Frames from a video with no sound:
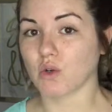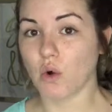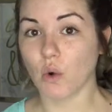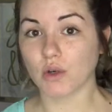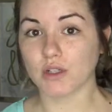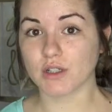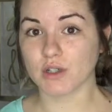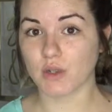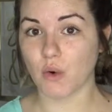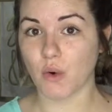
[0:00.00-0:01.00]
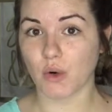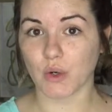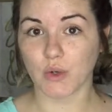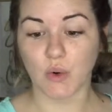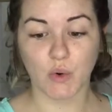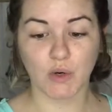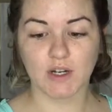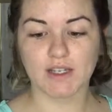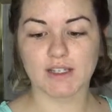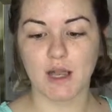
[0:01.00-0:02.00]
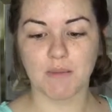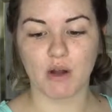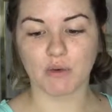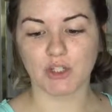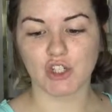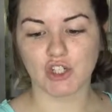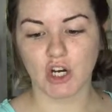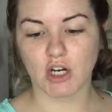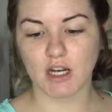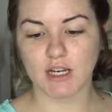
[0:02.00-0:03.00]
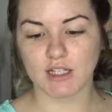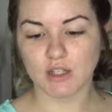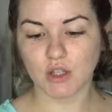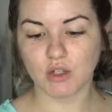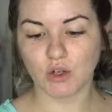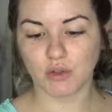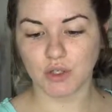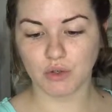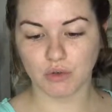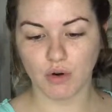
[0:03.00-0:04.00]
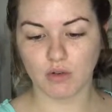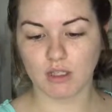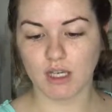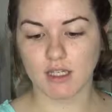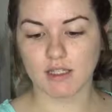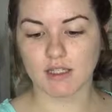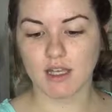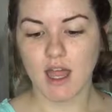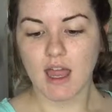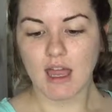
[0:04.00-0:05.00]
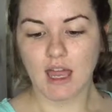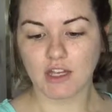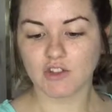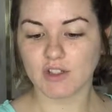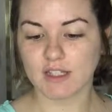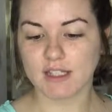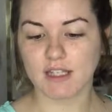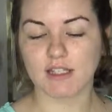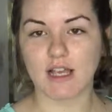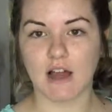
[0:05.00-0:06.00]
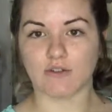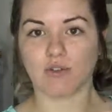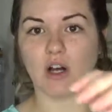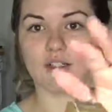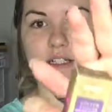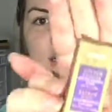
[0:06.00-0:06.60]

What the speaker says: Kors or Chorus, I'm not really sure, and it's the Golden Crocus Ageless Saffron